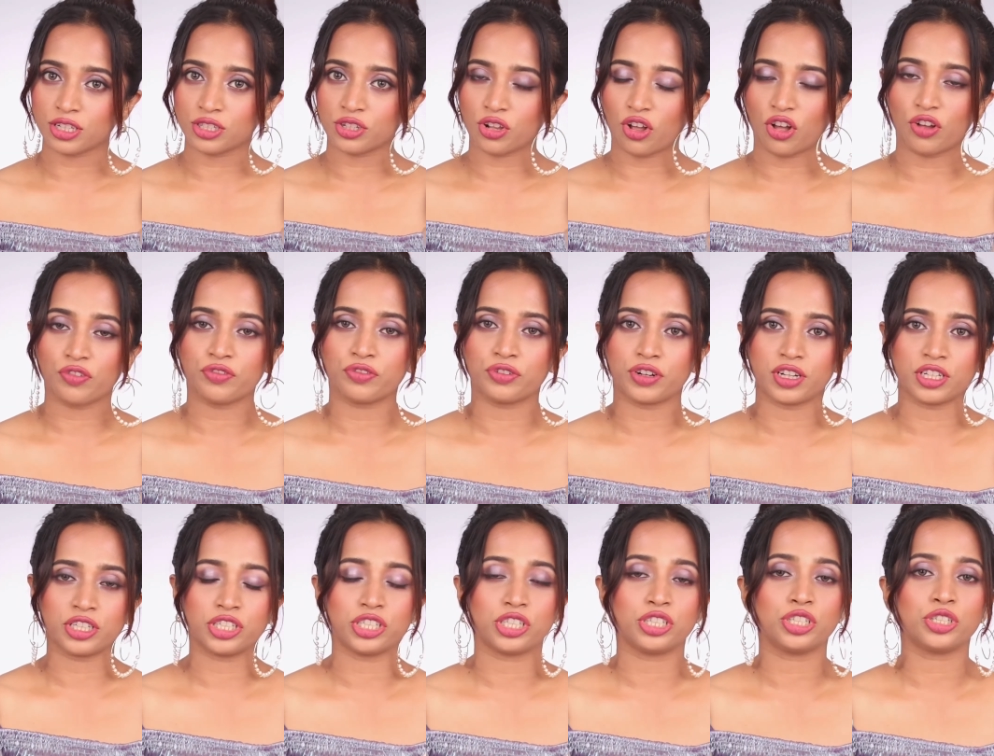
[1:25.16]
packs of
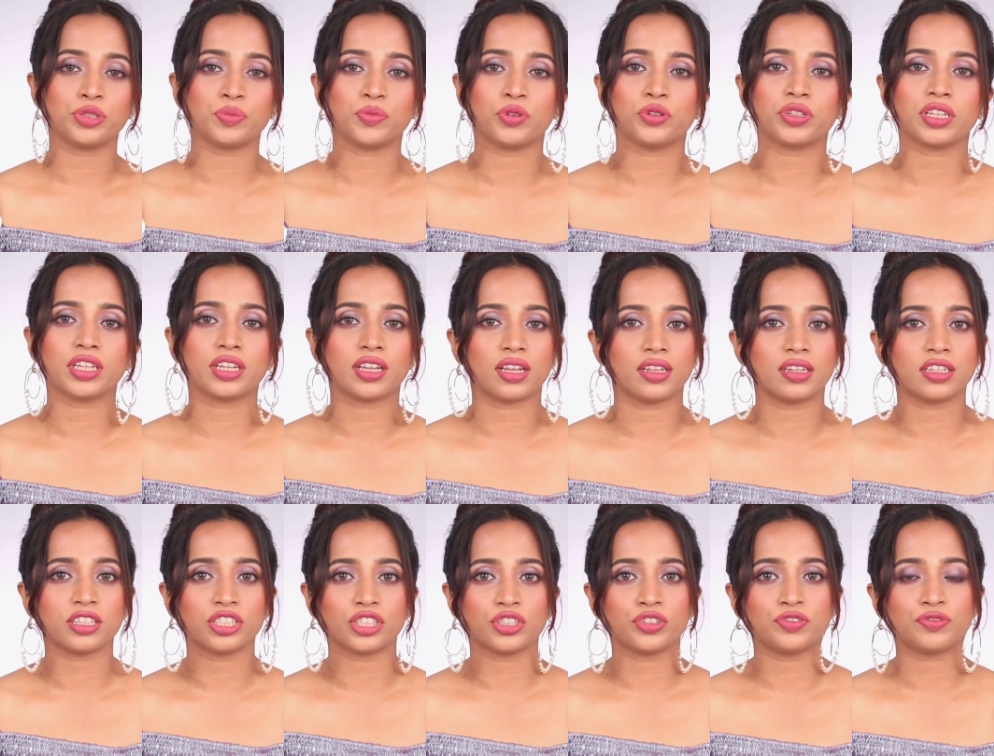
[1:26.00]
Russian Smoky
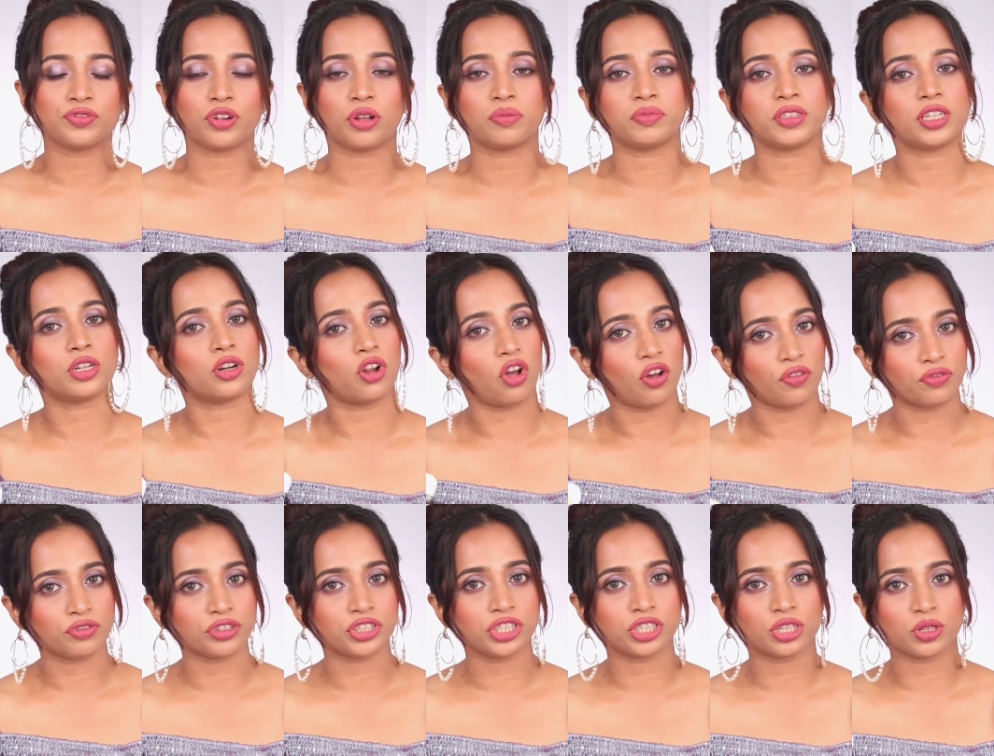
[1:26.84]
collection from their
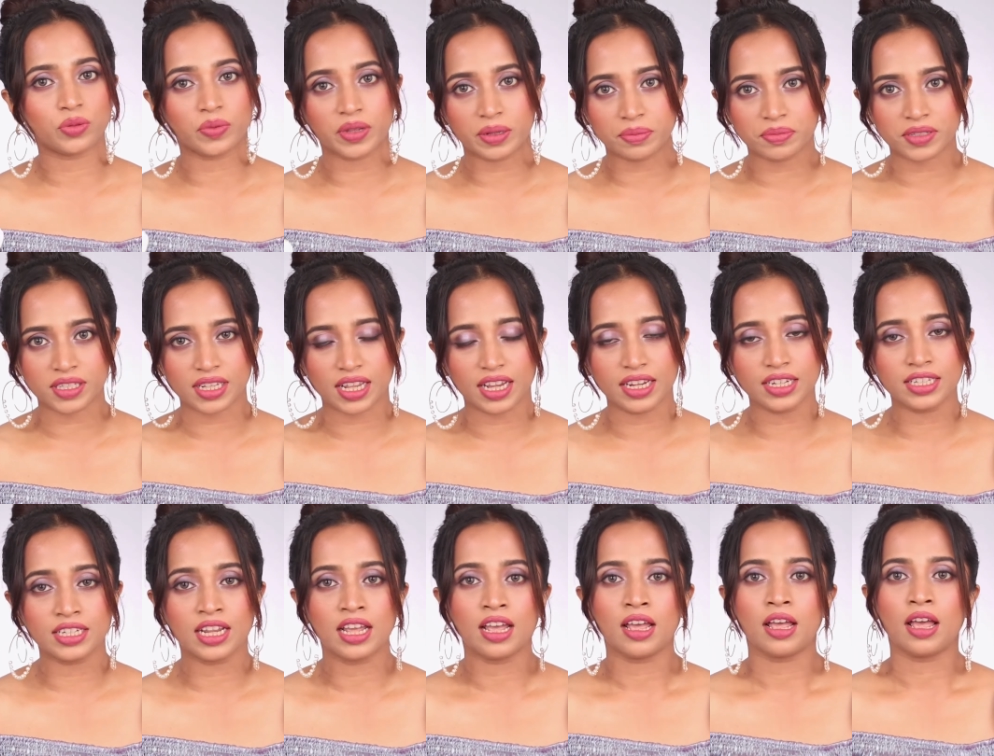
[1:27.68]
official
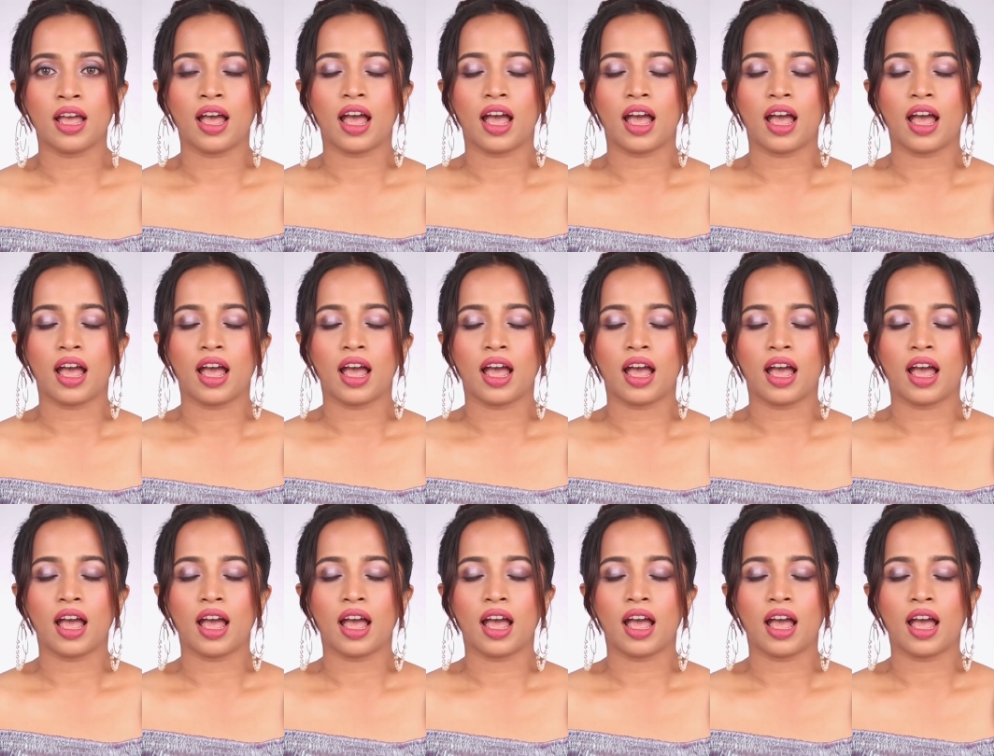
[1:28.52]
website,